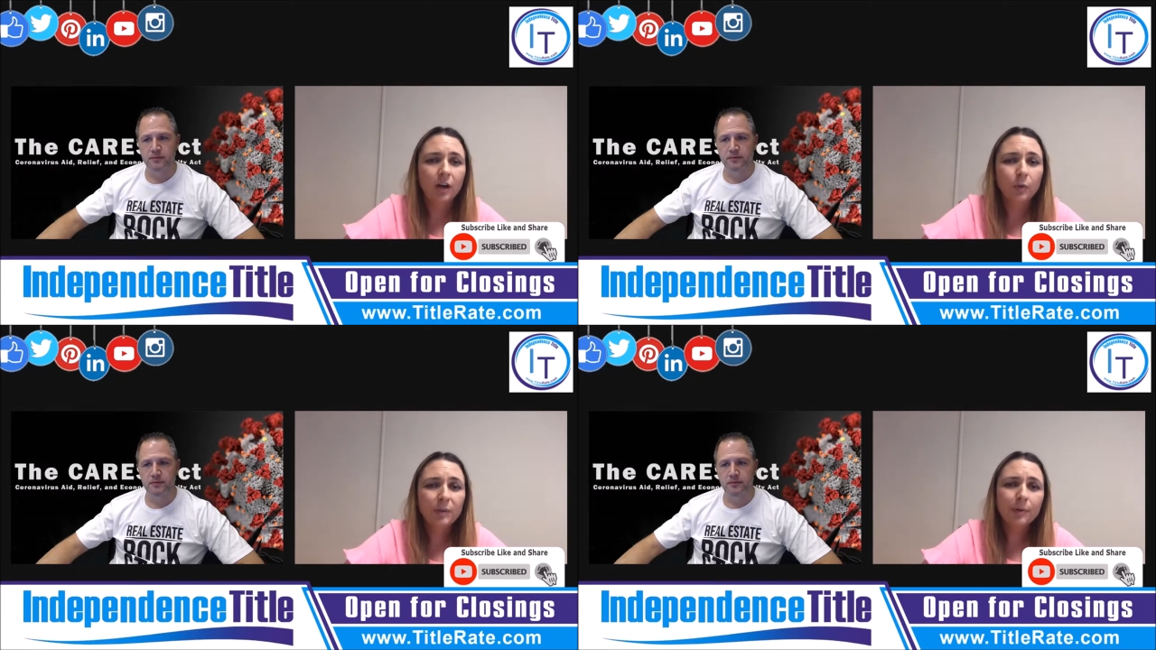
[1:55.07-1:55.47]

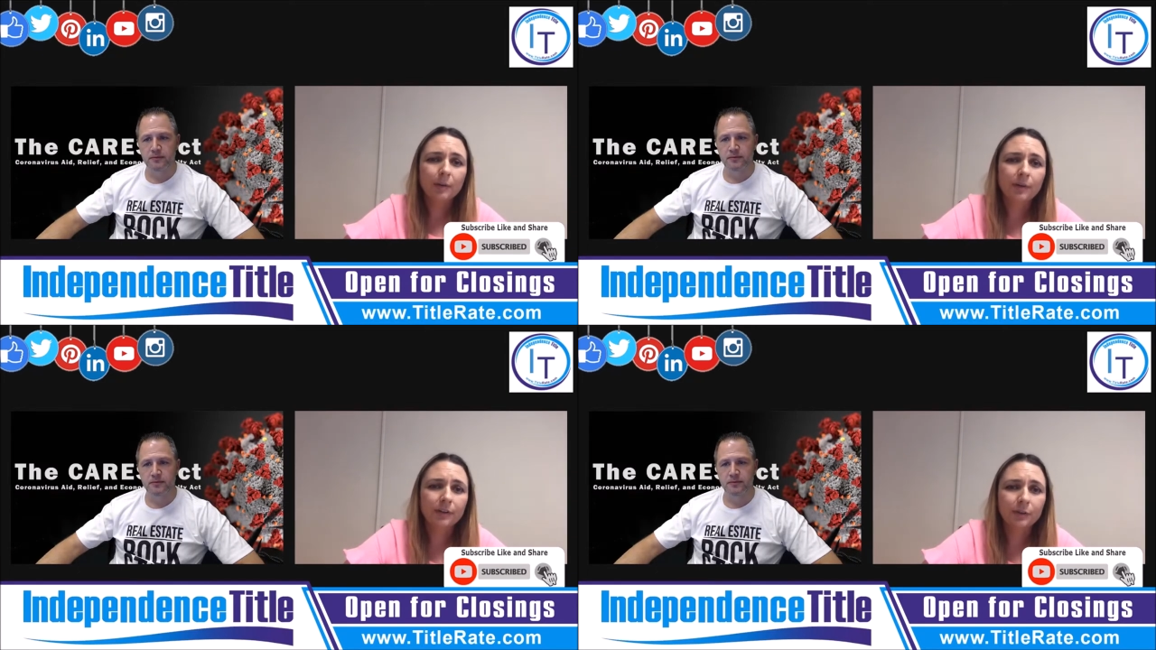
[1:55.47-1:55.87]
Speaker 1: We
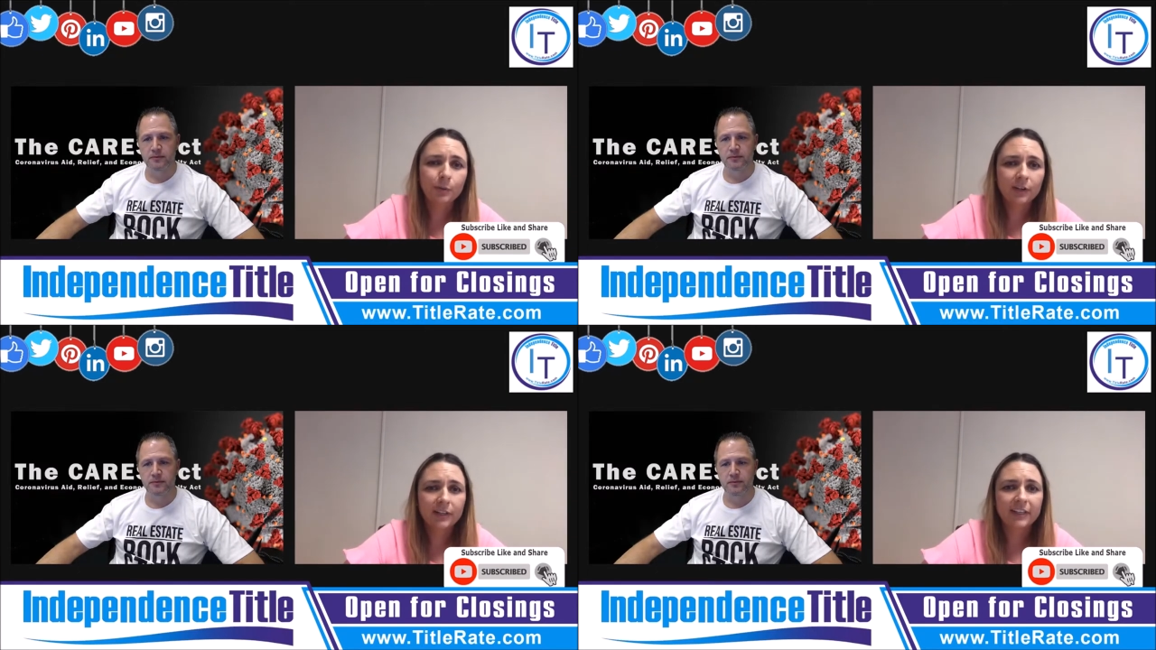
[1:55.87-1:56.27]
primarily
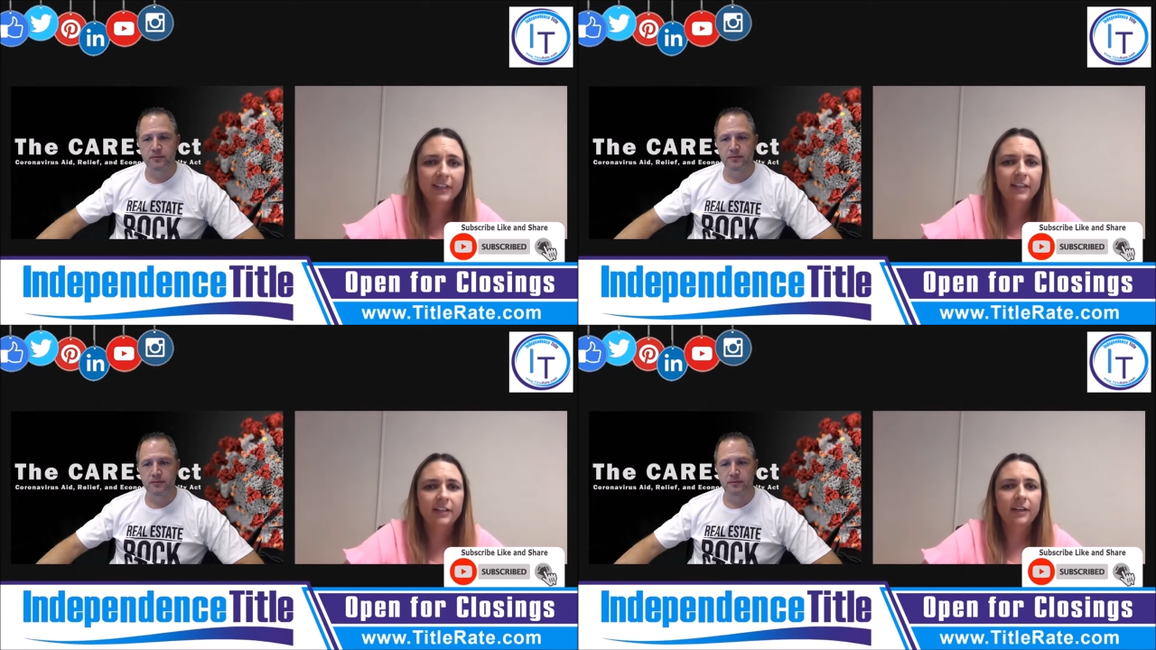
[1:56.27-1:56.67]
work
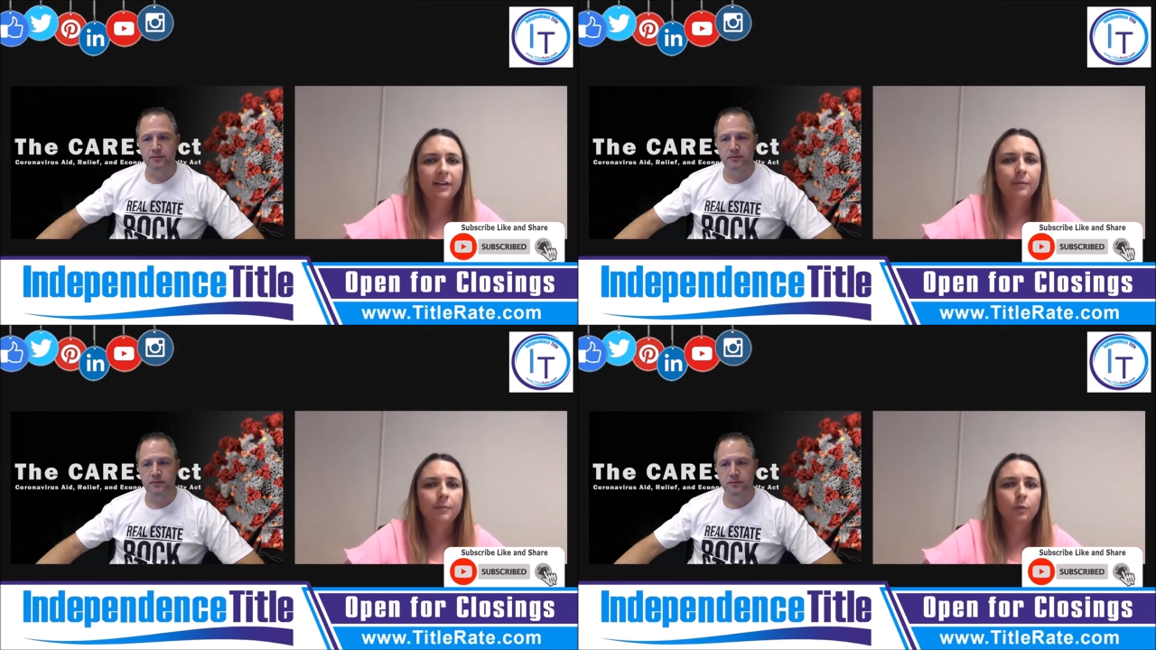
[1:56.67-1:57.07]
in
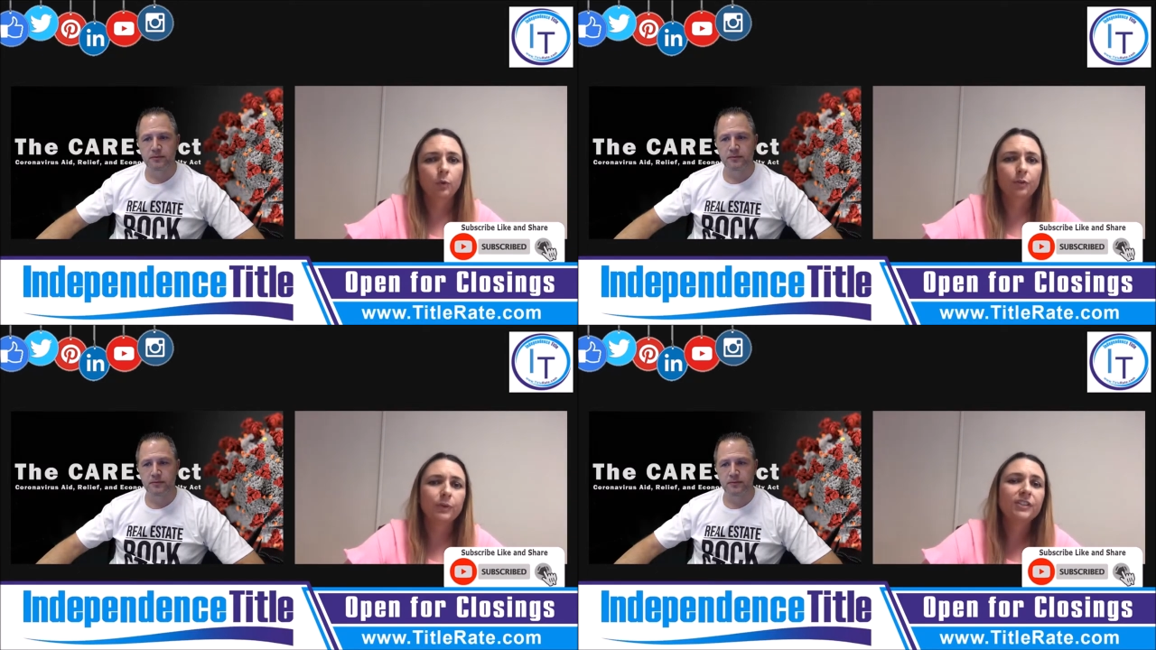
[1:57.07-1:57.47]

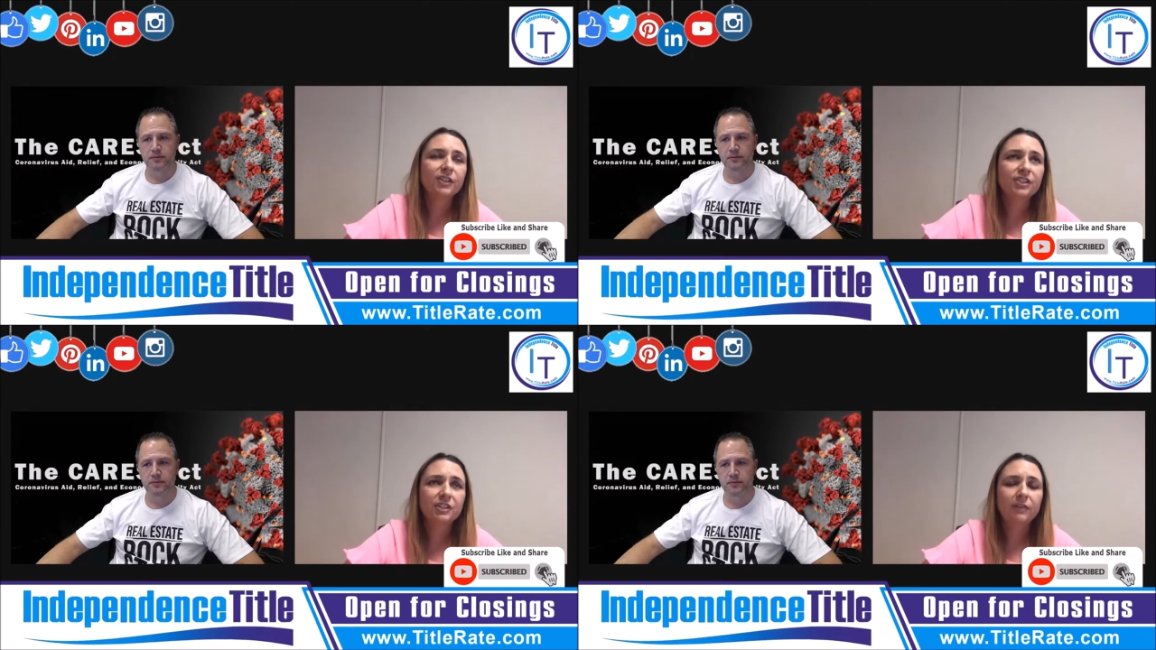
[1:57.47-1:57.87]
with
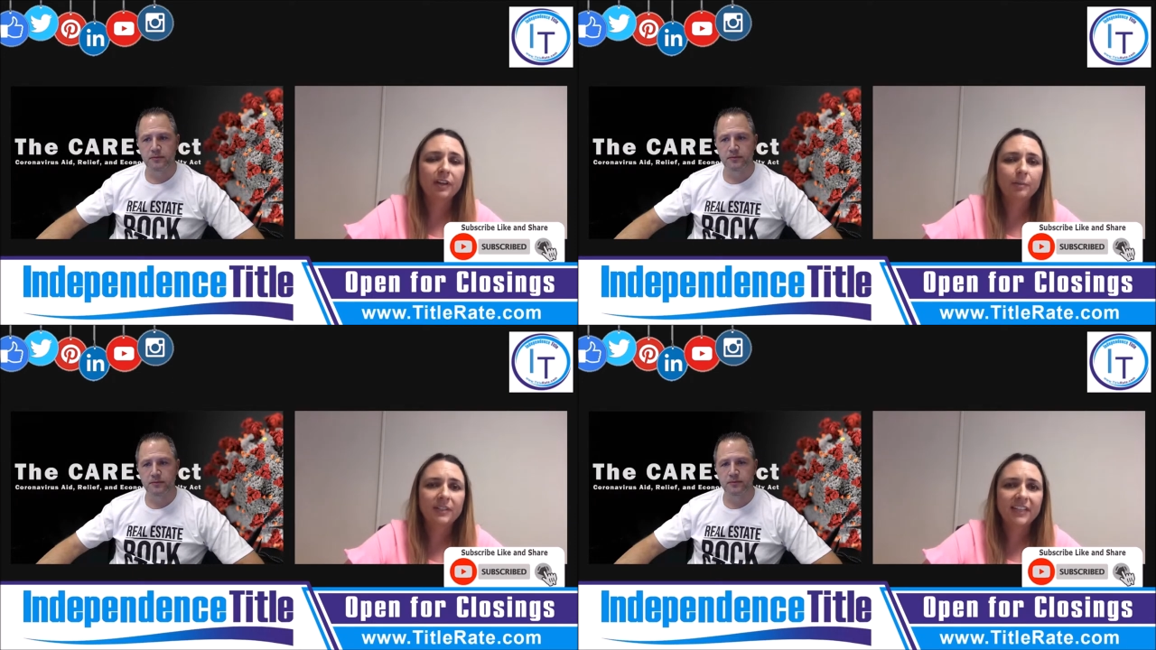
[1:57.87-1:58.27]
research and
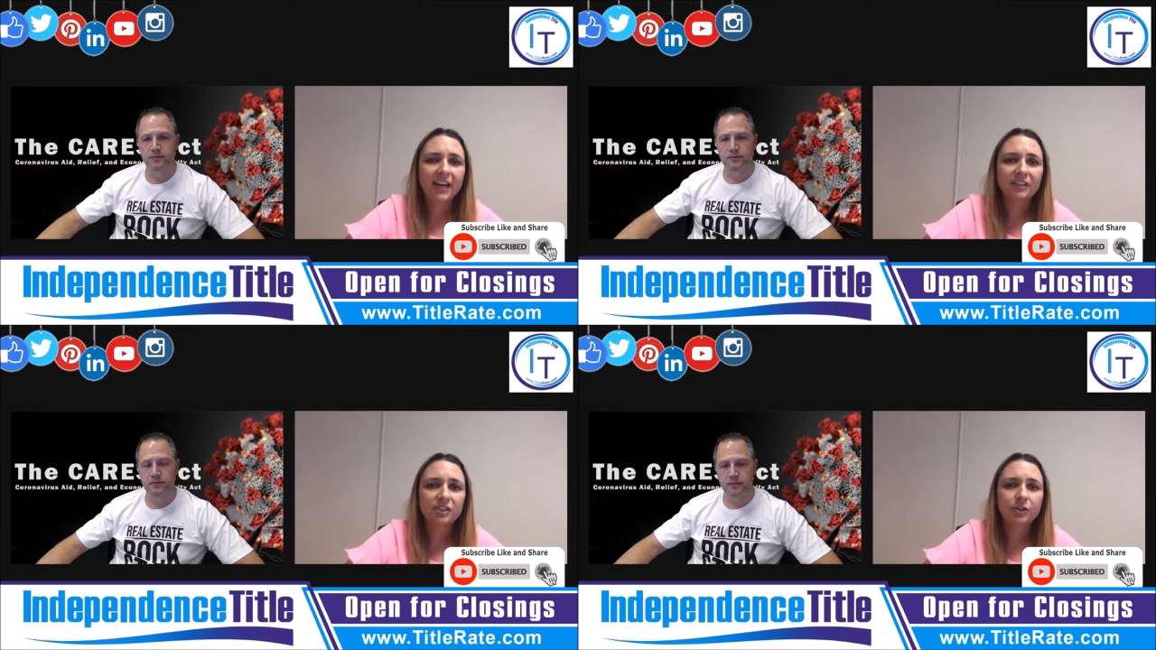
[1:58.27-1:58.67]
development
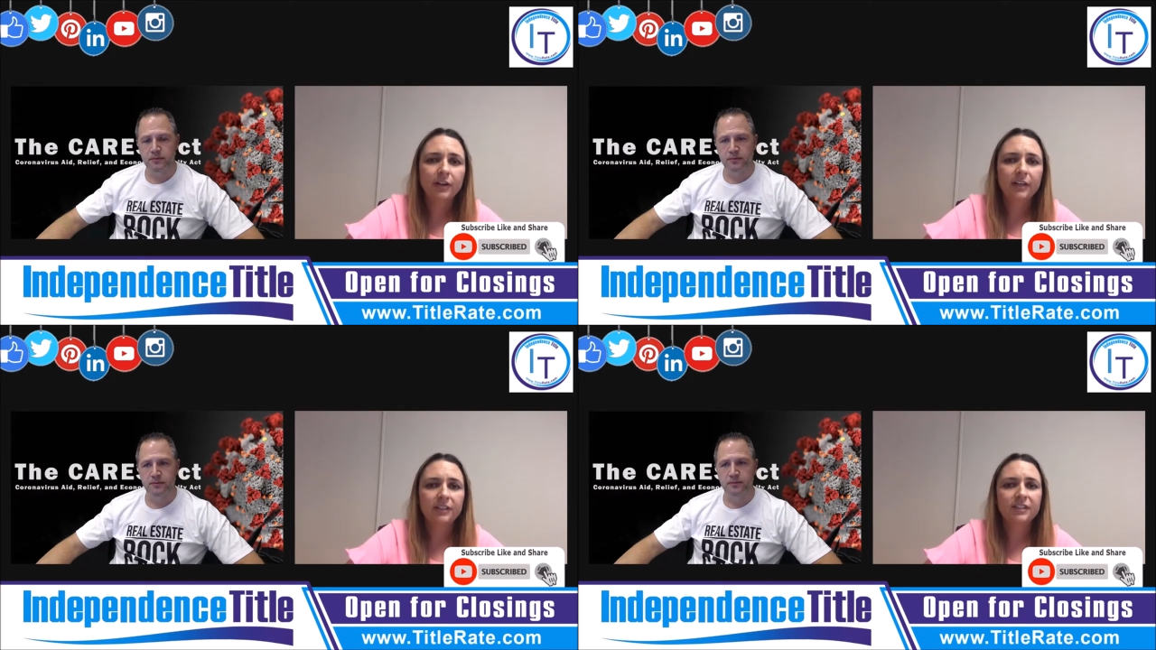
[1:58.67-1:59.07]
tax
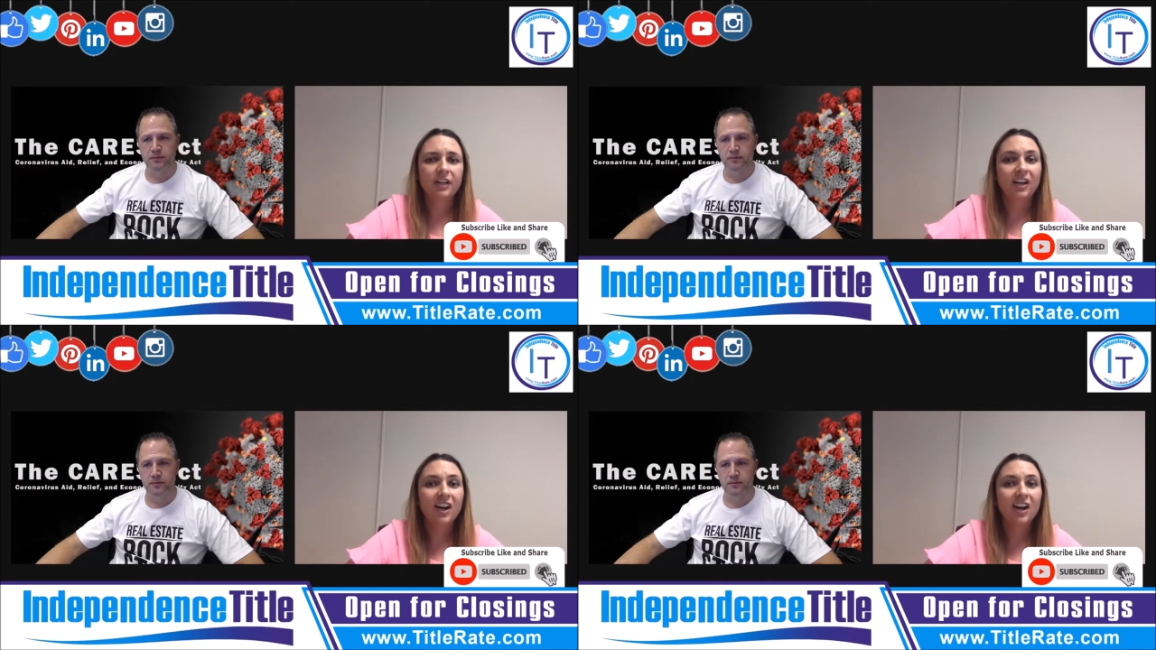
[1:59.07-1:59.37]
credits,